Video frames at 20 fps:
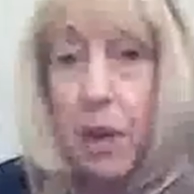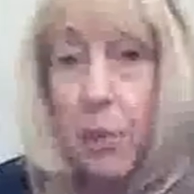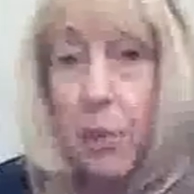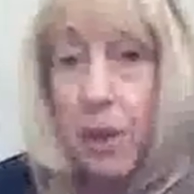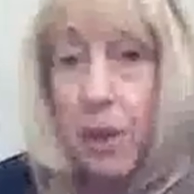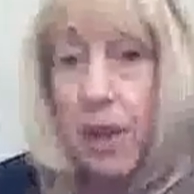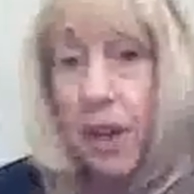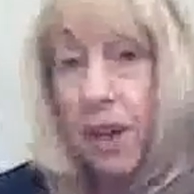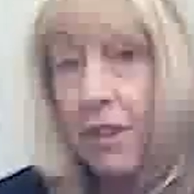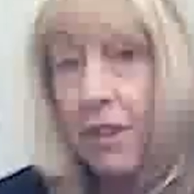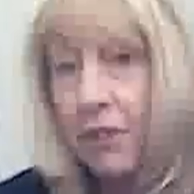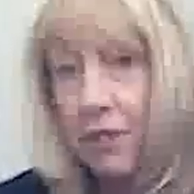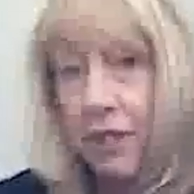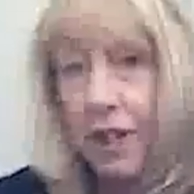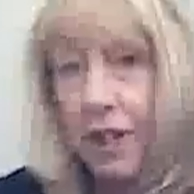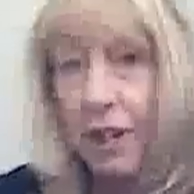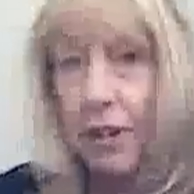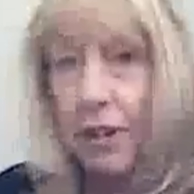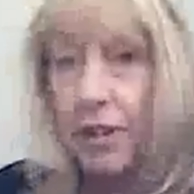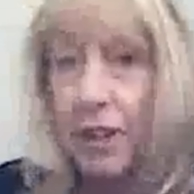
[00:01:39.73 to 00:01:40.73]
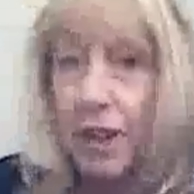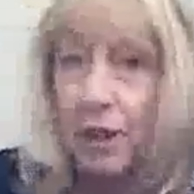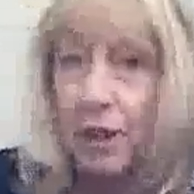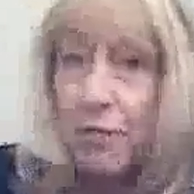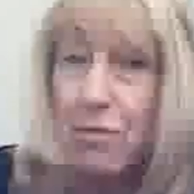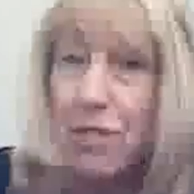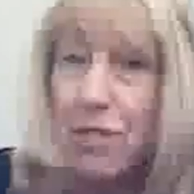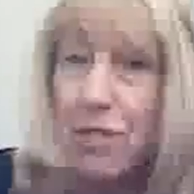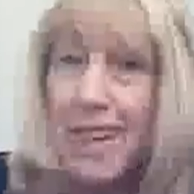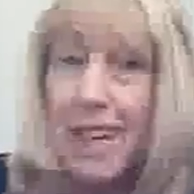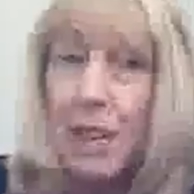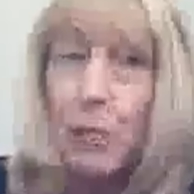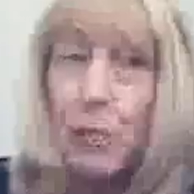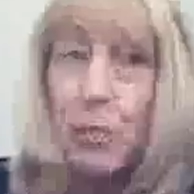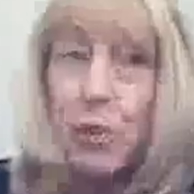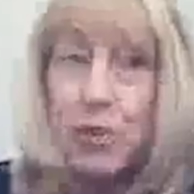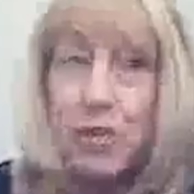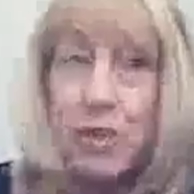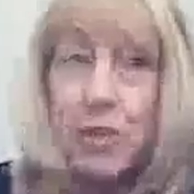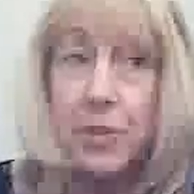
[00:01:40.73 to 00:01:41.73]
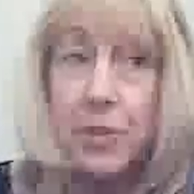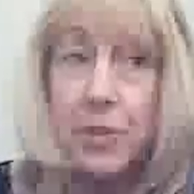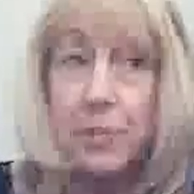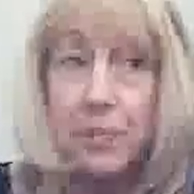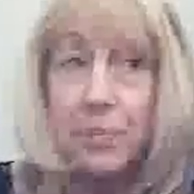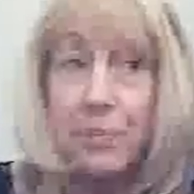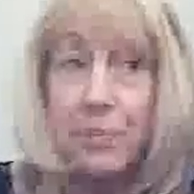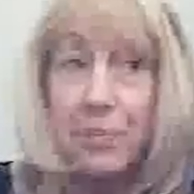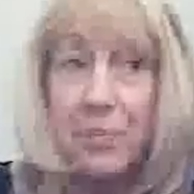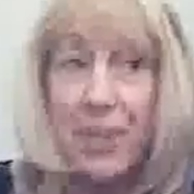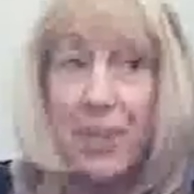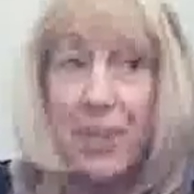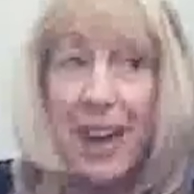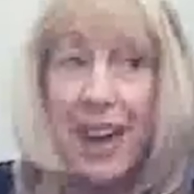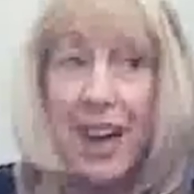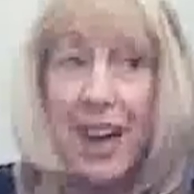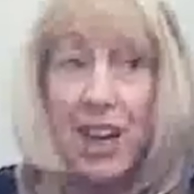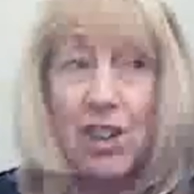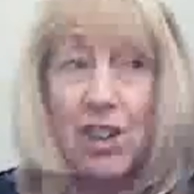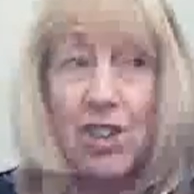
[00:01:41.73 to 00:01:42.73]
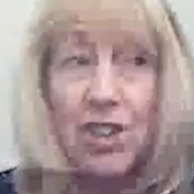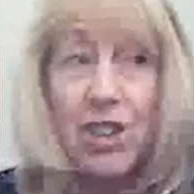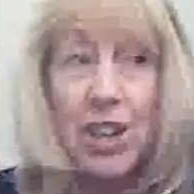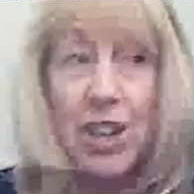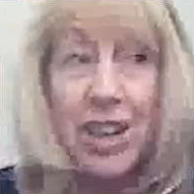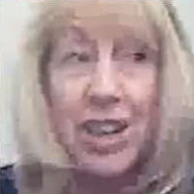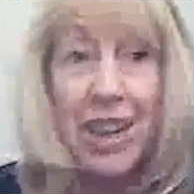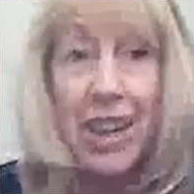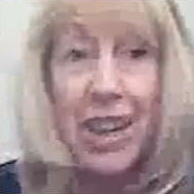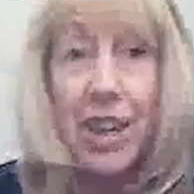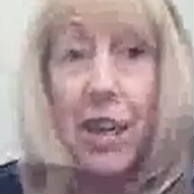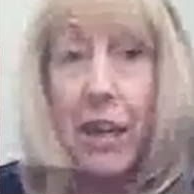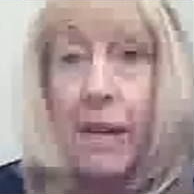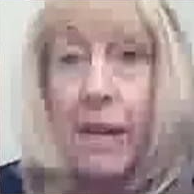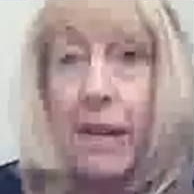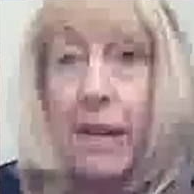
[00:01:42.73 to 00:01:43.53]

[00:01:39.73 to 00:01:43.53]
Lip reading: when I felt that I really wasn't actually